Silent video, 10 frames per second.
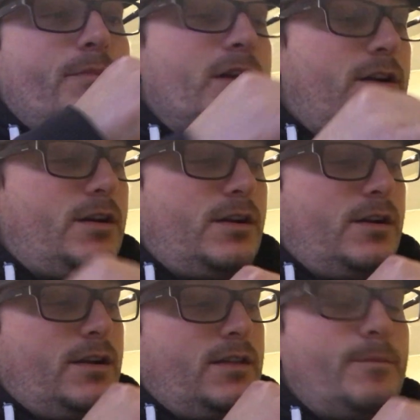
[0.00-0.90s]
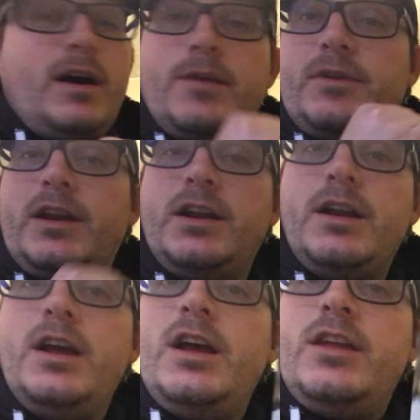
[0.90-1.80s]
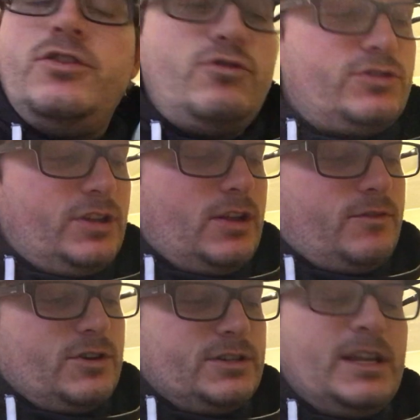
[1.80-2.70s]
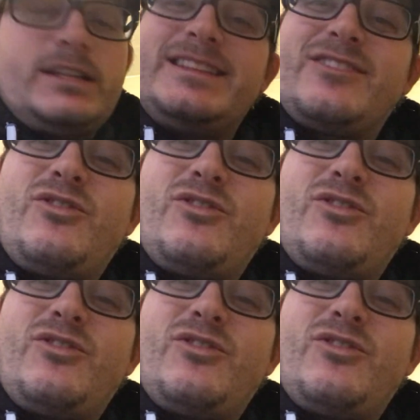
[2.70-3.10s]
up here in the bottom right here. Usually if there's nicks in the